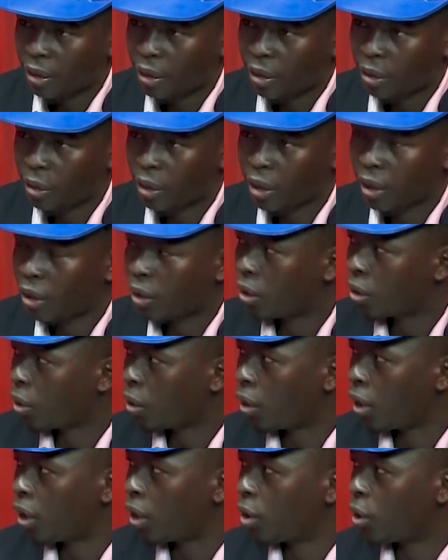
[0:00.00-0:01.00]
So the
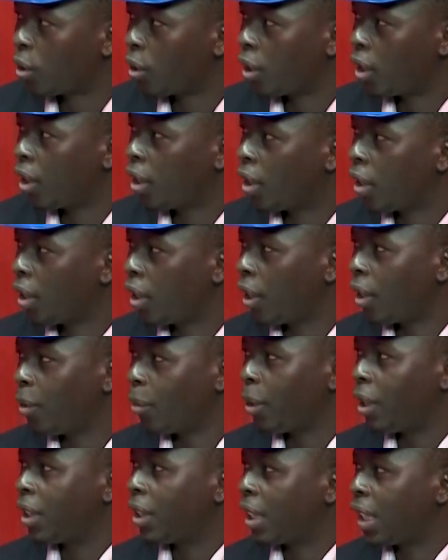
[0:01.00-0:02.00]
installation
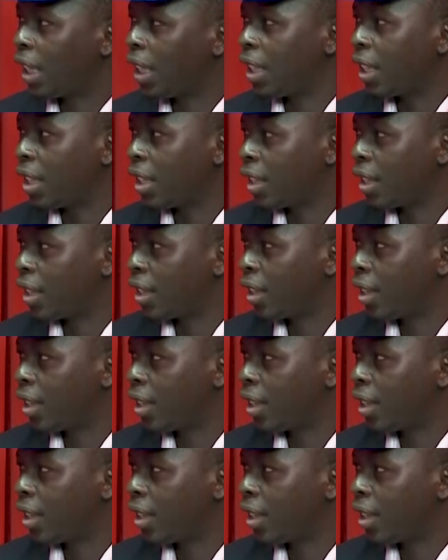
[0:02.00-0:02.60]
and maintenance,